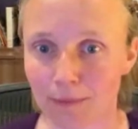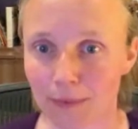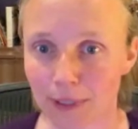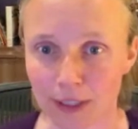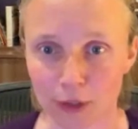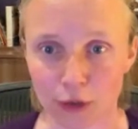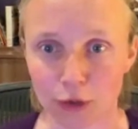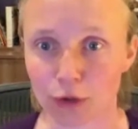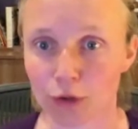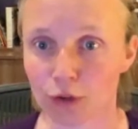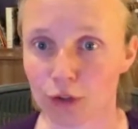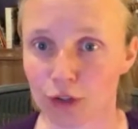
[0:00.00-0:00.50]

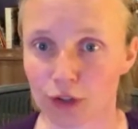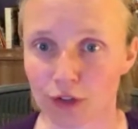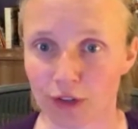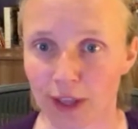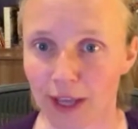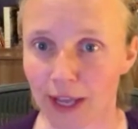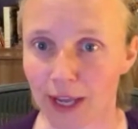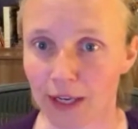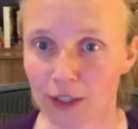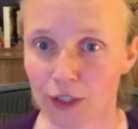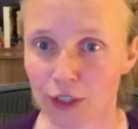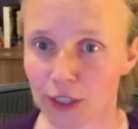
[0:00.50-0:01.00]
Is Josh
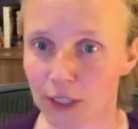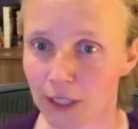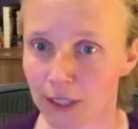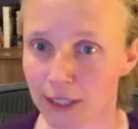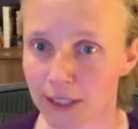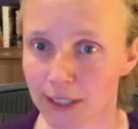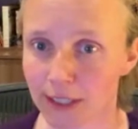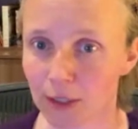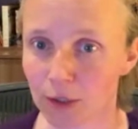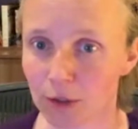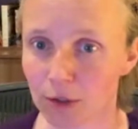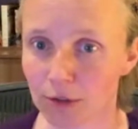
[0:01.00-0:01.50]
there?
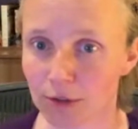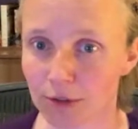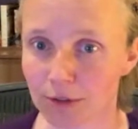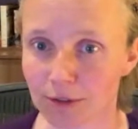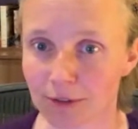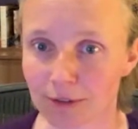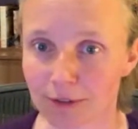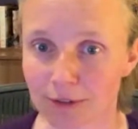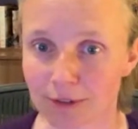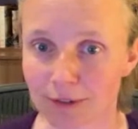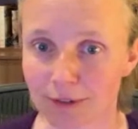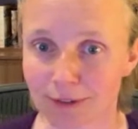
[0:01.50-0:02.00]
Is he gone
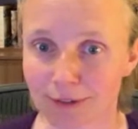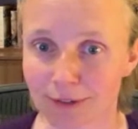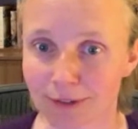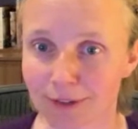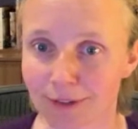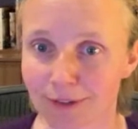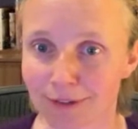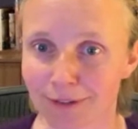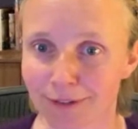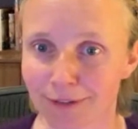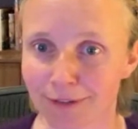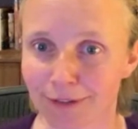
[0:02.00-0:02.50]

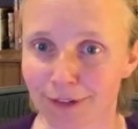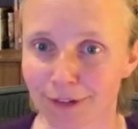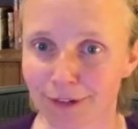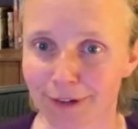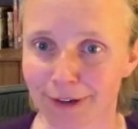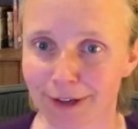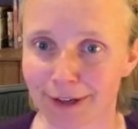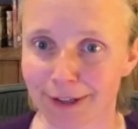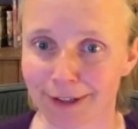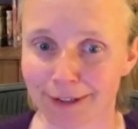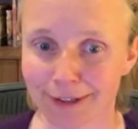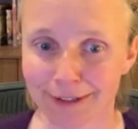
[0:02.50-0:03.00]

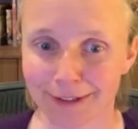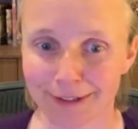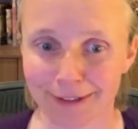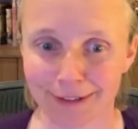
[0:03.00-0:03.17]
for